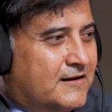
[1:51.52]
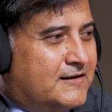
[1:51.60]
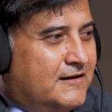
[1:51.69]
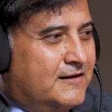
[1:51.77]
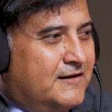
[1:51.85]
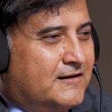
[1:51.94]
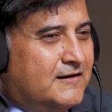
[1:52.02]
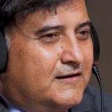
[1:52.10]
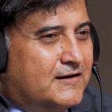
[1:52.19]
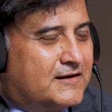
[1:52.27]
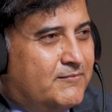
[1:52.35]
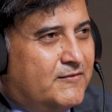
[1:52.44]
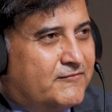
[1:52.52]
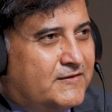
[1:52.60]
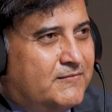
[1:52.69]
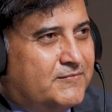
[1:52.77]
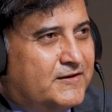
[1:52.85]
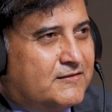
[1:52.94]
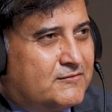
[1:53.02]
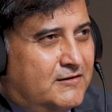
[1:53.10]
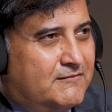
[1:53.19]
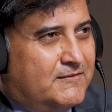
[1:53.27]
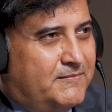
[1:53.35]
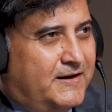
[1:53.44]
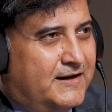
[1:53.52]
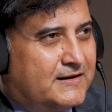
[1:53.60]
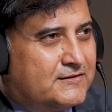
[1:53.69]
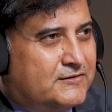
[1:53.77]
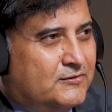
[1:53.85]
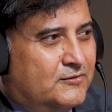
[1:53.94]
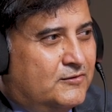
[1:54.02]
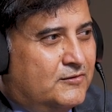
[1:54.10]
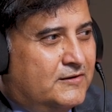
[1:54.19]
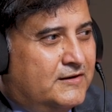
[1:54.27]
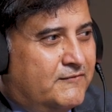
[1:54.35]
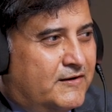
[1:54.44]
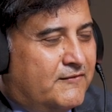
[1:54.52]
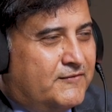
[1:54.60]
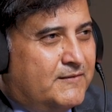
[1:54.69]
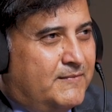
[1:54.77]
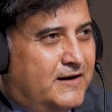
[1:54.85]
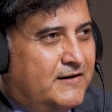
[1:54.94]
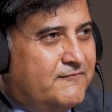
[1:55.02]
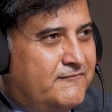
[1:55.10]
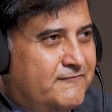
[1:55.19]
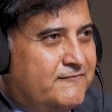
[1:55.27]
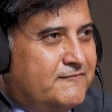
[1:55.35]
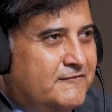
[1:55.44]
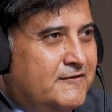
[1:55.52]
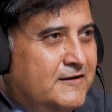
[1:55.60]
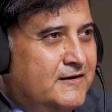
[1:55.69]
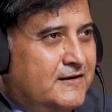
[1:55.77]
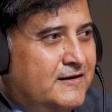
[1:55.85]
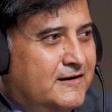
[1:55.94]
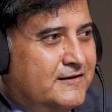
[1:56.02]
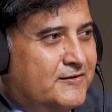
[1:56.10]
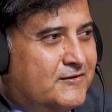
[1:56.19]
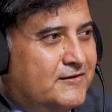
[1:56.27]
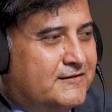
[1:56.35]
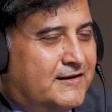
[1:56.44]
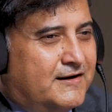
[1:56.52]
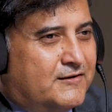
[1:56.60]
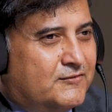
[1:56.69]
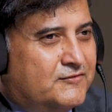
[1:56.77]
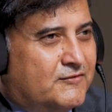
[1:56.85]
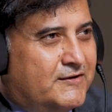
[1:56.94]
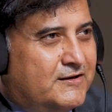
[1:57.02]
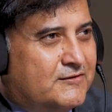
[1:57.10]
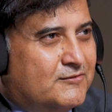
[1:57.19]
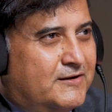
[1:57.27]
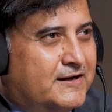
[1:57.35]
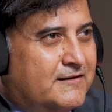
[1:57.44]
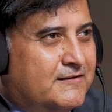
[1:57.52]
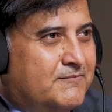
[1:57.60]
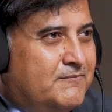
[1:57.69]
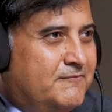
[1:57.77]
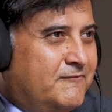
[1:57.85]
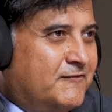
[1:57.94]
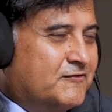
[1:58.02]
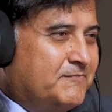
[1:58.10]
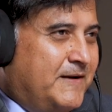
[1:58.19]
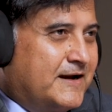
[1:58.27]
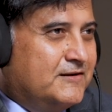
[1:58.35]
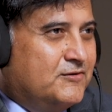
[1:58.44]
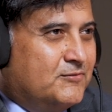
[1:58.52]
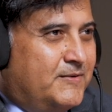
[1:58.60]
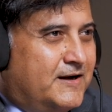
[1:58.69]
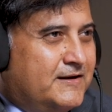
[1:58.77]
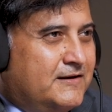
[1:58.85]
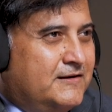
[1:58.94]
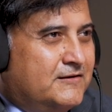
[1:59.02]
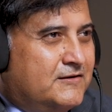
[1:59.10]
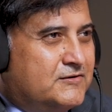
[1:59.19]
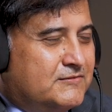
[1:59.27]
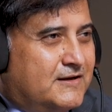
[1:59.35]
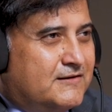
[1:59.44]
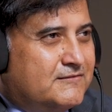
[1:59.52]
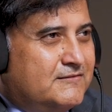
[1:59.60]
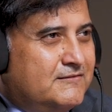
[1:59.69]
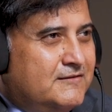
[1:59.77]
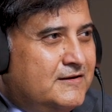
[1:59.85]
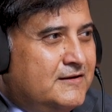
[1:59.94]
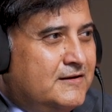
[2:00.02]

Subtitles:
Luckily, a couple of companies called me back. So in one of them, I've decided to join. So I was back in Dubai in 2000.